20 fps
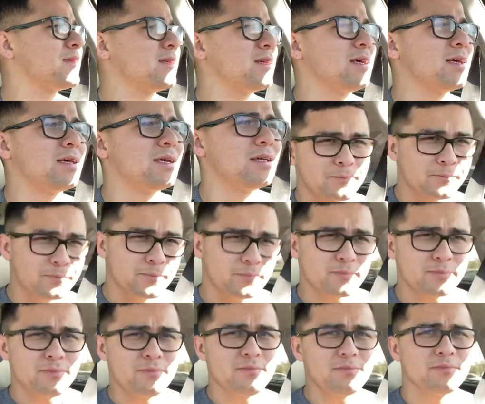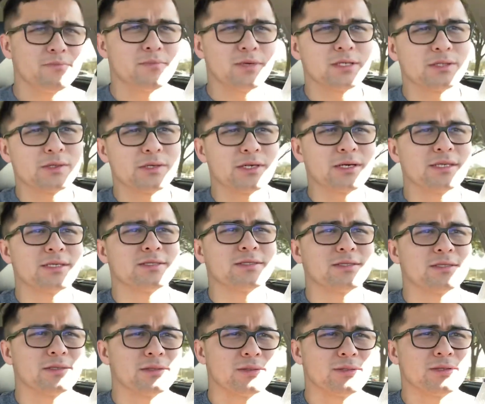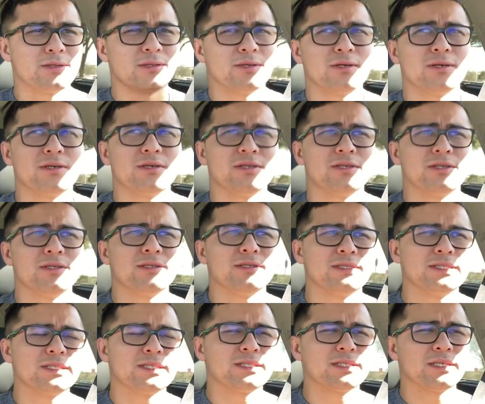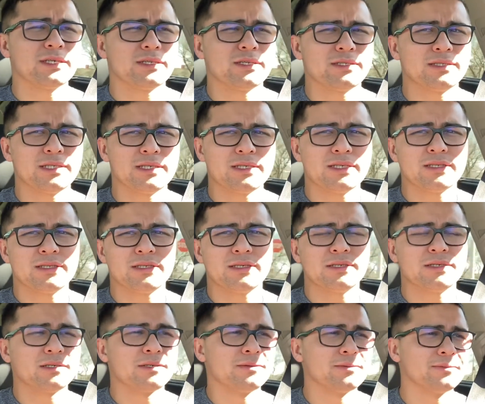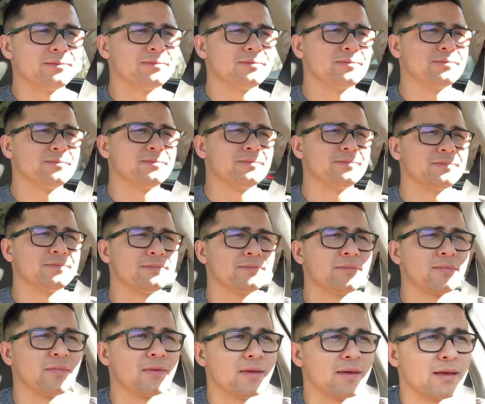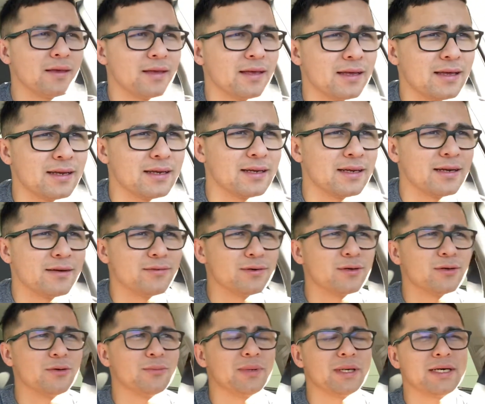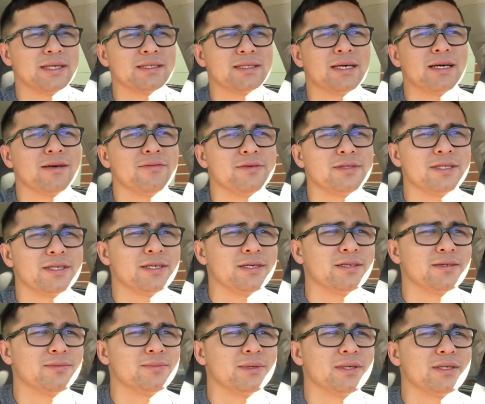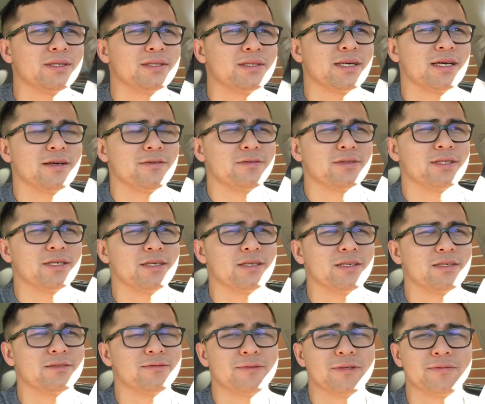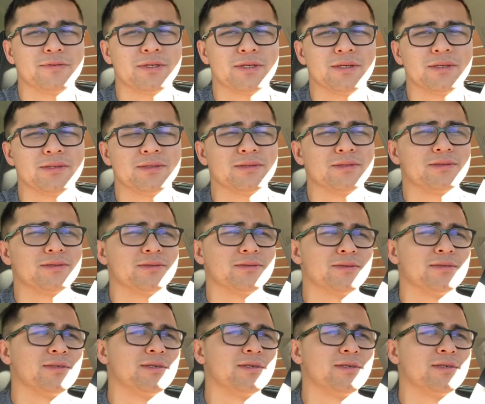And my truck has a 36-gallon tank, I think, and I never go past half a tank because half a tank is $50.